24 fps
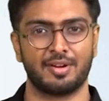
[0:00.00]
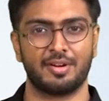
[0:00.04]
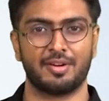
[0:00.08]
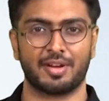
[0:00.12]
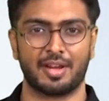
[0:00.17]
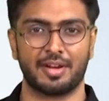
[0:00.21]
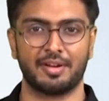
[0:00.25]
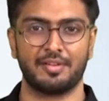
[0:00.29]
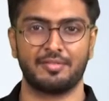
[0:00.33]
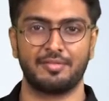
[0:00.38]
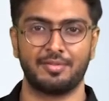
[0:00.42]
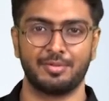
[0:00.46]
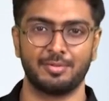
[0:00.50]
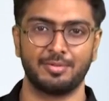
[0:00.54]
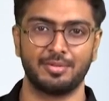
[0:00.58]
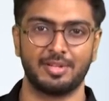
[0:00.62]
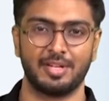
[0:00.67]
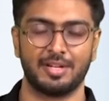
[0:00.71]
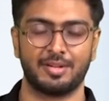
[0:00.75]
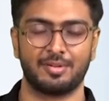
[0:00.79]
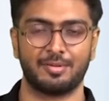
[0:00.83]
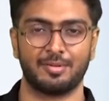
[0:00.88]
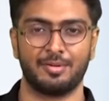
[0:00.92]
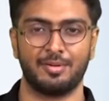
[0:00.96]
gonna kind of do
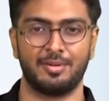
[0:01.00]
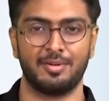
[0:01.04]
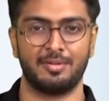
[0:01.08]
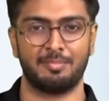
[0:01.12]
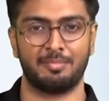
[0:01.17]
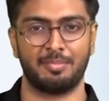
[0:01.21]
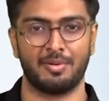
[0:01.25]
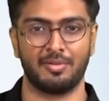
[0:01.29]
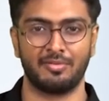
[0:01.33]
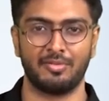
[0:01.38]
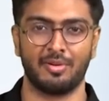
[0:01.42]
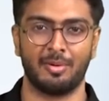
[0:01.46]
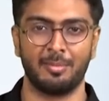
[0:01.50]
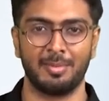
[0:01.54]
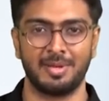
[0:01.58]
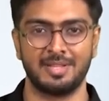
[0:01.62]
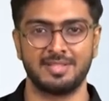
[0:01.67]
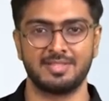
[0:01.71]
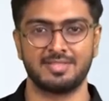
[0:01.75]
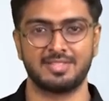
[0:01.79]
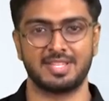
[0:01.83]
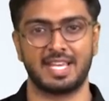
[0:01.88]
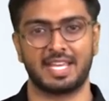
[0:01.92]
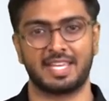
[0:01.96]
that whole
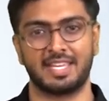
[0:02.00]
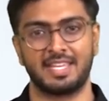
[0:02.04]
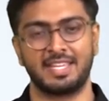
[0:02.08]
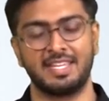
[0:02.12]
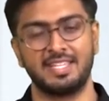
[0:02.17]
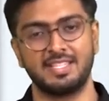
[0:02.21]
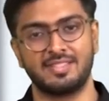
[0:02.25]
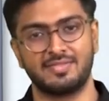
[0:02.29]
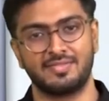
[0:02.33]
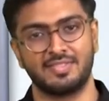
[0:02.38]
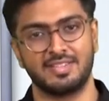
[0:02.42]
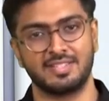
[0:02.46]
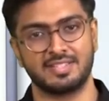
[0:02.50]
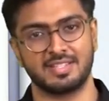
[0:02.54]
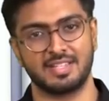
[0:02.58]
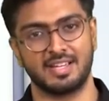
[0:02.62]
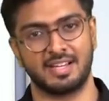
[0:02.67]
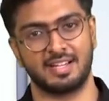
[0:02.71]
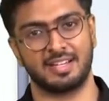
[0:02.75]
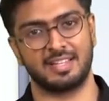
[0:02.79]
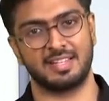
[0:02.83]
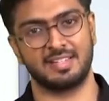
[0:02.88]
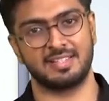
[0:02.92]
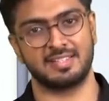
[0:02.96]
performance checking each feature
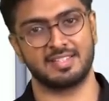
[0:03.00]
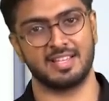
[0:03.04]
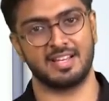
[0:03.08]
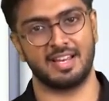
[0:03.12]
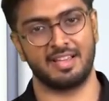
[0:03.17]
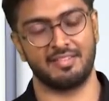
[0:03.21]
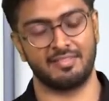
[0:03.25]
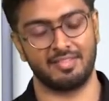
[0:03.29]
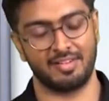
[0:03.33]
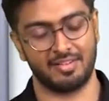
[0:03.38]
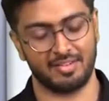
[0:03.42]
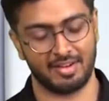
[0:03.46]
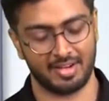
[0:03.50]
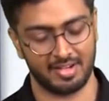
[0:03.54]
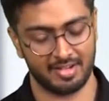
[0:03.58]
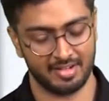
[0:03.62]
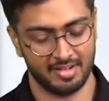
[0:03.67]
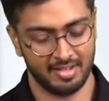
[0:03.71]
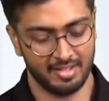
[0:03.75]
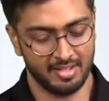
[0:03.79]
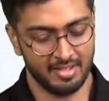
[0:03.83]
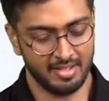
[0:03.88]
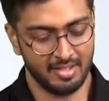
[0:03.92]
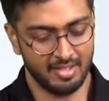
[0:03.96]
at each level, right?
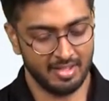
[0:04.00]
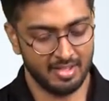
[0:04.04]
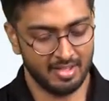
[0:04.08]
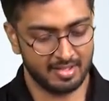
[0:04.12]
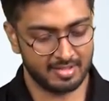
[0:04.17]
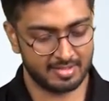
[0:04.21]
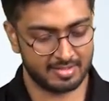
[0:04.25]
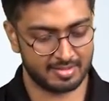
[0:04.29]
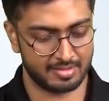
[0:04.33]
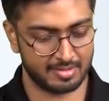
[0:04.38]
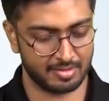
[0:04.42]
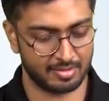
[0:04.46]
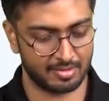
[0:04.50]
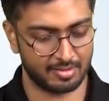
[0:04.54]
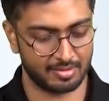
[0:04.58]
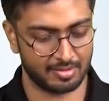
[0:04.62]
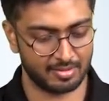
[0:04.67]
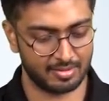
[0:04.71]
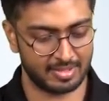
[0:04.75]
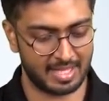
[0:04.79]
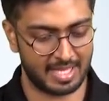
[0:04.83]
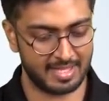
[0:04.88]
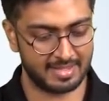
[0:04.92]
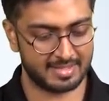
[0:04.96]

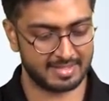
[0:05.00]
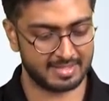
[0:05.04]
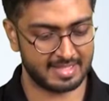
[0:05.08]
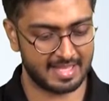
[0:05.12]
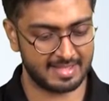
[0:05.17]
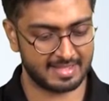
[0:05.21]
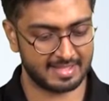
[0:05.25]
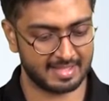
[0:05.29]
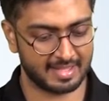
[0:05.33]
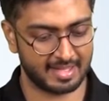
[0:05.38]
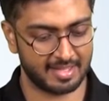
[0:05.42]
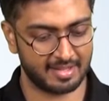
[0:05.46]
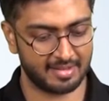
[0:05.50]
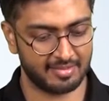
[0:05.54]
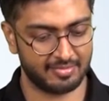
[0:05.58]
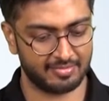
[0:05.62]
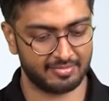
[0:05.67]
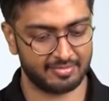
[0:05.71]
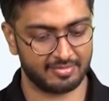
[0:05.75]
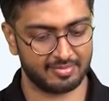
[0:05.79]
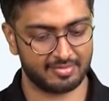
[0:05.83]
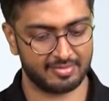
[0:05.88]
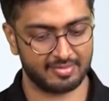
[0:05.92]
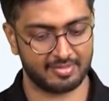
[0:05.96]
So that's that's a kind
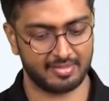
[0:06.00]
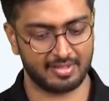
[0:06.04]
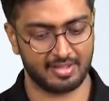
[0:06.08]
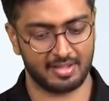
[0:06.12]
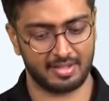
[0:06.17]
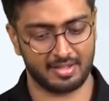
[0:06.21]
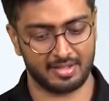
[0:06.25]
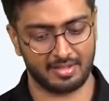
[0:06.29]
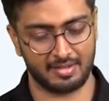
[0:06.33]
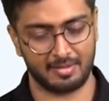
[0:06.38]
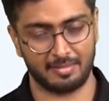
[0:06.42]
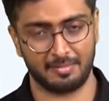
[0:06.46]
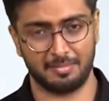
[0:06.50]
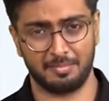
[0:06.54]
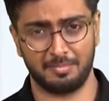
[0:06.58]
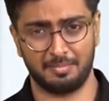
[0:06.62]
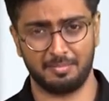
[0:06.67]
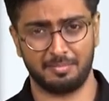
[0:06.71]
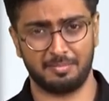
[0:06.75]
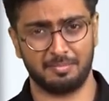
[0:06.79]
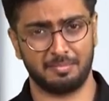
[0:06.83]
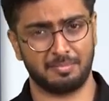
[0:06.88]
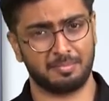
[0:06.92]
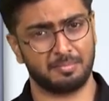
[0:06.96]
of uh,
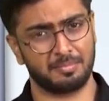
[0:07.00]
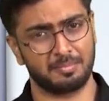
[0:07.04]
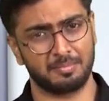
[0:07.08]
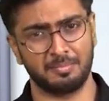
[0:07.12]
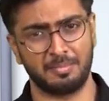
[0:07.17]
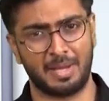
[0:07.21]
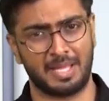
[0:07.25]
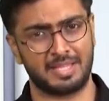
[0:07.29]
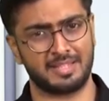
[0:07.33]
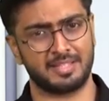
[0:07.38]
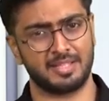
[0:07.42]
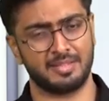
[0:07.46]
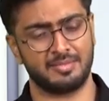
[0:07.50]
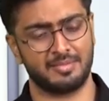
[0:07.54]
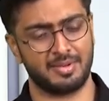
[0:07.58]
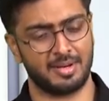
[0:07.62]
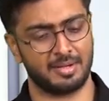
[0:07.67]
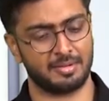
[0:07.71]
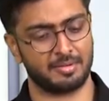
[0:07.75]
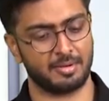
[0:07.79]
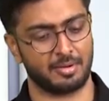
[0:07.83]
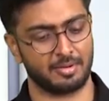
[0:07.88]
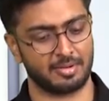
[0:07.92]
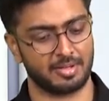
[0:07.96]
methods we
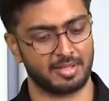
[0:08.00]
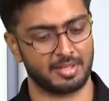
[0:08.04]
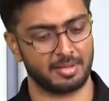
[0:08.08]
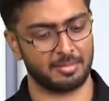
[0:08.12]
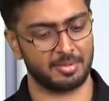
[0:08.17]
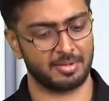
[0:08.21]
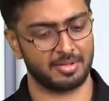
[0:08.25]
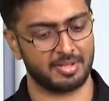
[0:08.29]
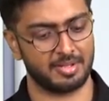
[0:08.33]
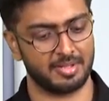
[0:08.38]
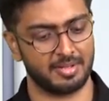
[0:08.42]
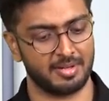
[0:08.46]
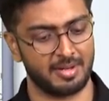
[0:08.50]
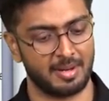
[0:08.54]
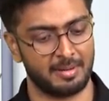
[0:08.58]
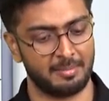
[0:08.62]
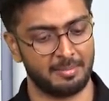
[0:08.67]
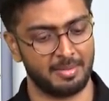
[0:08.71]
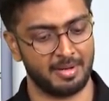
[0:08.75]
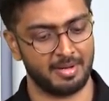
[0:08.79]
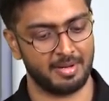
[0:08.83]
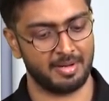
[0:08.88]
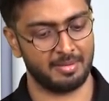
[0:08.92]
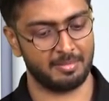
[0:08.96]
are talking about here
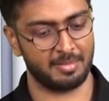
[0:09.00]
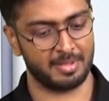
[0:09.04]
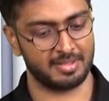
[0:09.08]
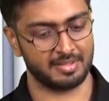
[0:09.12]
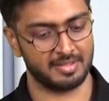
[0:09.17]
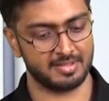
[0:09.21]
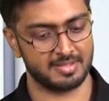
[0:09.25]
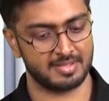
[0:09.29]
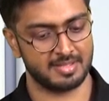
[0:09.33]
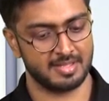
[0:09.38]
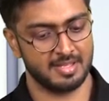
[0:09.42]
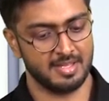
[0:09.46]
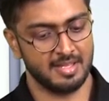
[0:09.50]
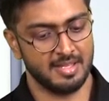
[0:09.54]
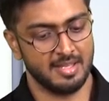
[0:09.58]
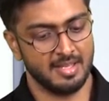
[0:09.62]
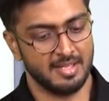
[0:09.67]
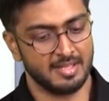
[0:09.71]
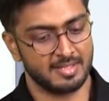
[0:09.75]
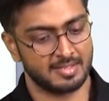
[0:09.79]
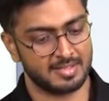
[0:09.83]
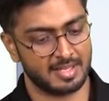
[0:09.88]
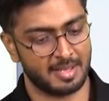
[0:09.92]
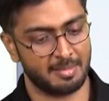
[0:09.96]
embedded methods
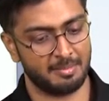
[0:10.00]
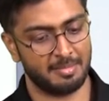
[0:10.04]
so